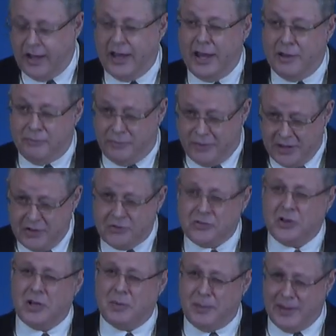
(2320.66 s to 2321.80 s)
If this
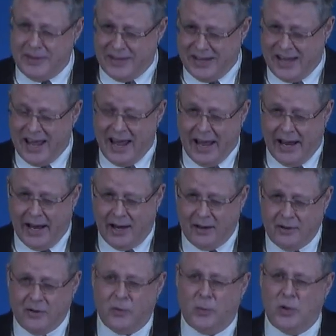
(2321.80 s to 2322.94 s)
could be the day
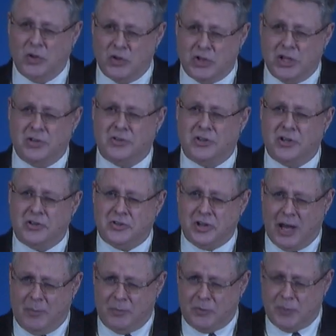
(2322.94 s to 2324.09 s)
when Jesus
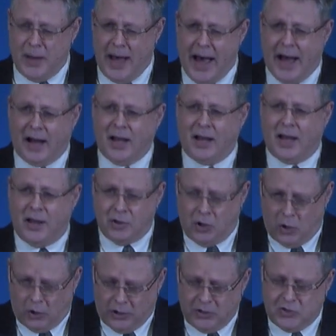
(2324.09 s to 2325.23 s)
comes back and the
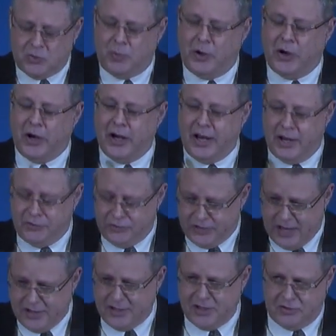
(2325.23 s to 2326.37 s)
Holy Spirit has
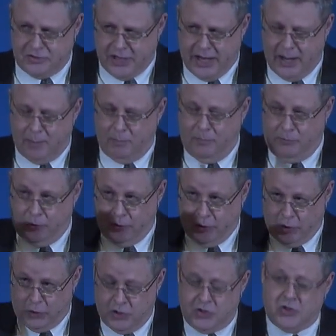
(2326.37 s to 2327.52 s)
set this up for the
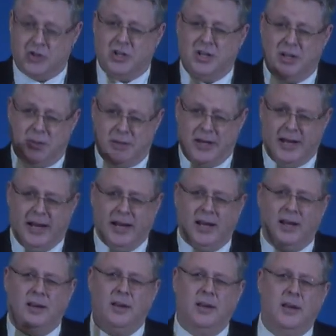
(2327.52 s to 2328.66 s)
Christian to
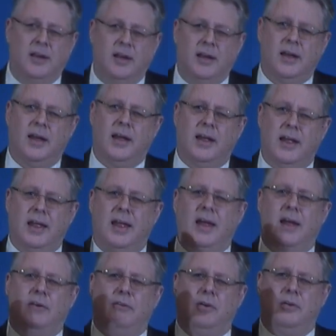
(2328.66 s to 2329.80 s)
think
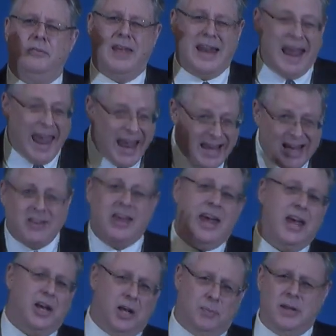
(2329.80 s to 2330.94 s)
that any day
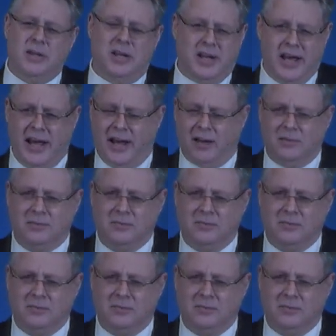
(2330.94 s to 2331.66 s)
could be the day.